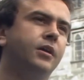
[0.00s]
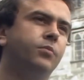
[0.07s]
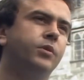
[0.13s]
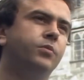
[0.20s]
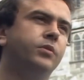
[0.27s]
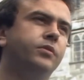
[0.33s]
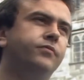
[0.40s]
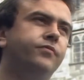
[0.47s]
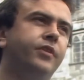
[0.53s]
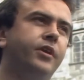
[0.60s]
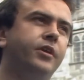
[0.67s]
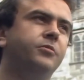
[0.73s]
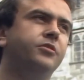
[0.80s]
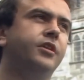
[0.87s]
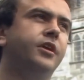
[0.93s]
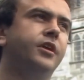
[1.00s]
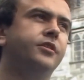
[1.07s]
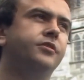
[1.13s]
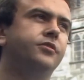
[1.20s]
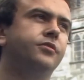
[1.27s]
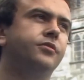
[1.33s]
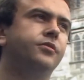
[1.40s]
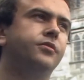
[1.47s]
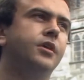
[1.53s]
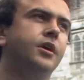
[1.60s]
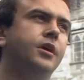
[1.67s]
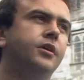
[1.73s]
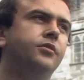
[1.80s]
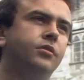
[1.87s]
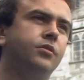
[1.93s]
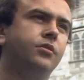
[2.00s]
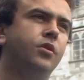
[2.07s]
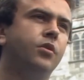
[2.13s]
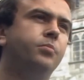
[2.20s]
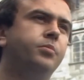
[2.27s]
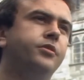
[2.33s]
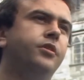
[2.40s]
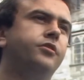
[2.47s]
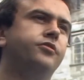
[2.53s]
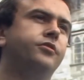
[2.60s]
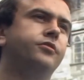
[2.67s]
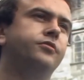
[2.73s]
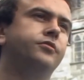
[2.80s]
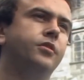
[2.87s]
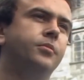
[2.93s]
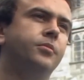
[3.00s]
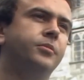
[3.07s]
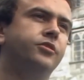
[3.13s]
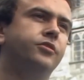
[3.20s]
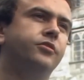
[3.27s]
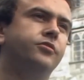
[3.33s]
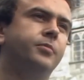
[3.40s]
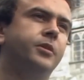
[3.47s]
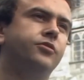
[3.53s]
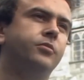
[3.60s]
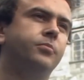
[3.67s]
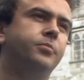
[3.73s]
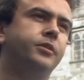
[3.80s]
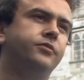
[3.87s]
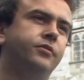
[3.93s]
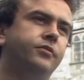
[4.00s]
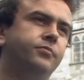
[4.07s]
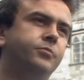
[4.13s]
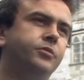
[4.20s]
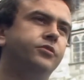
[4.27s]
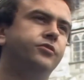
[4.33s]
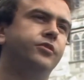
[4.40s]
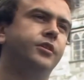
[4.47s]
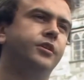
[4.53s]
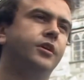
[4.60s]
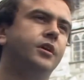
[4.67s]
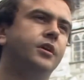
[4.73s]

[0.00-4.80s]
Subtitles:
we would very much like to do a co-production, commission a special piece of music